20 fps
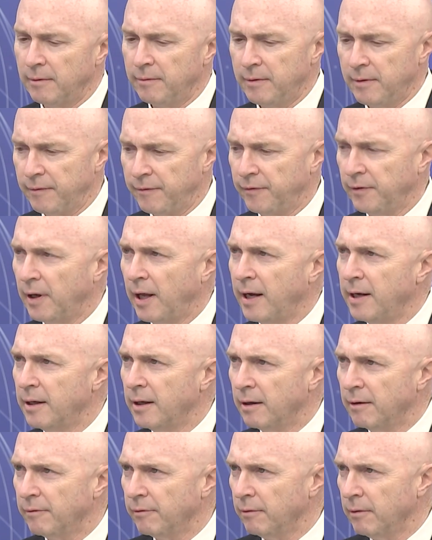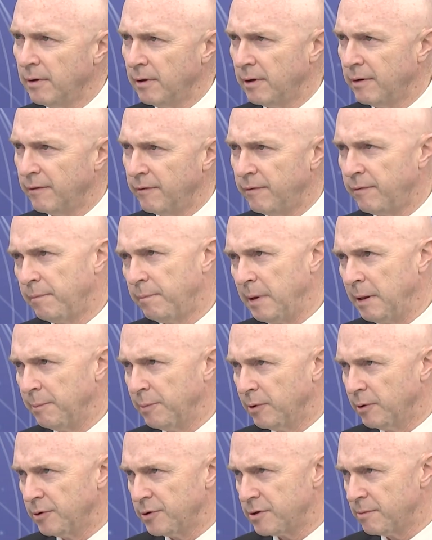the flight of
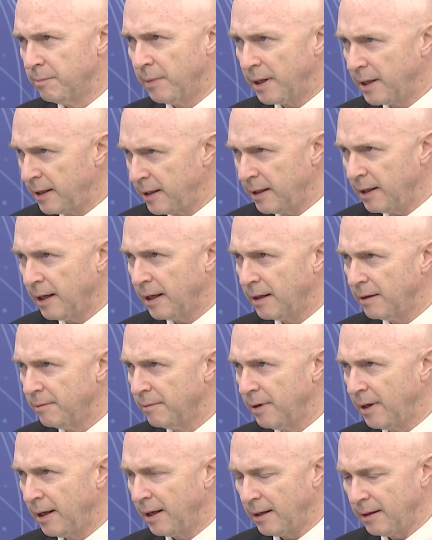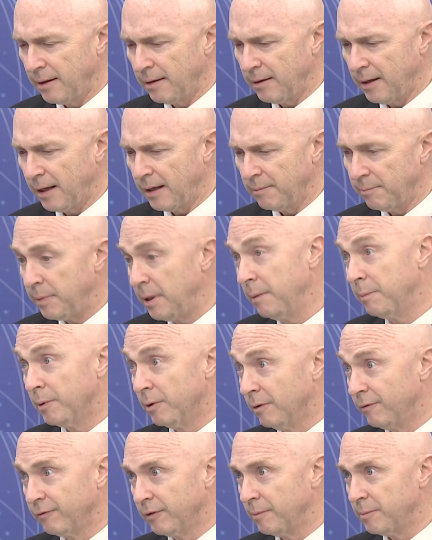people's money and
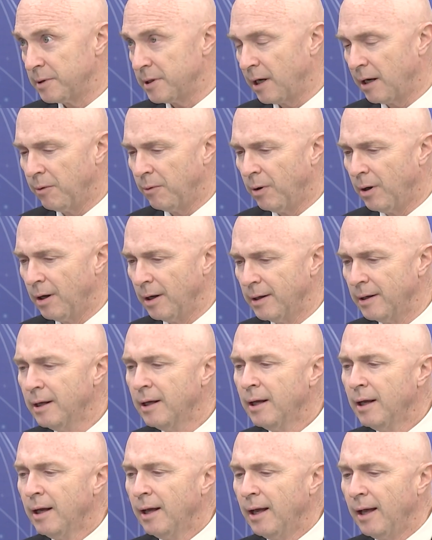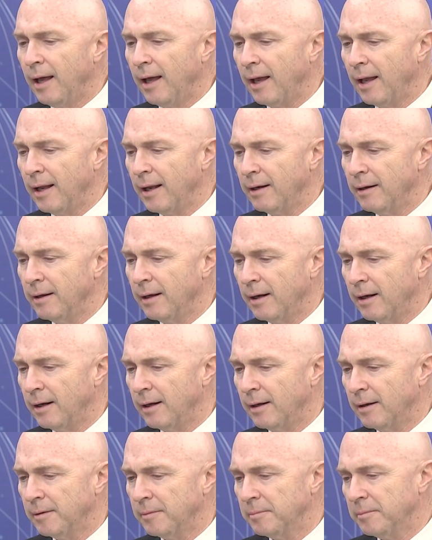people from Taiwan, and
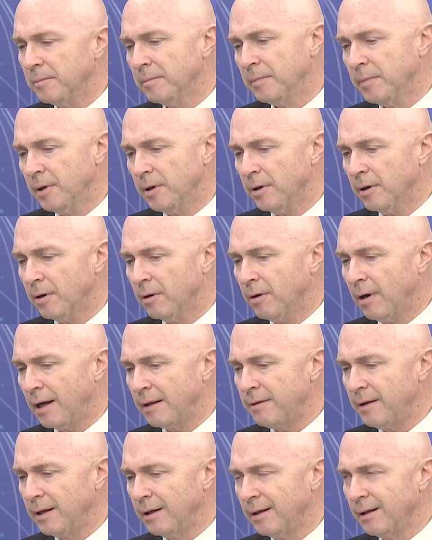I think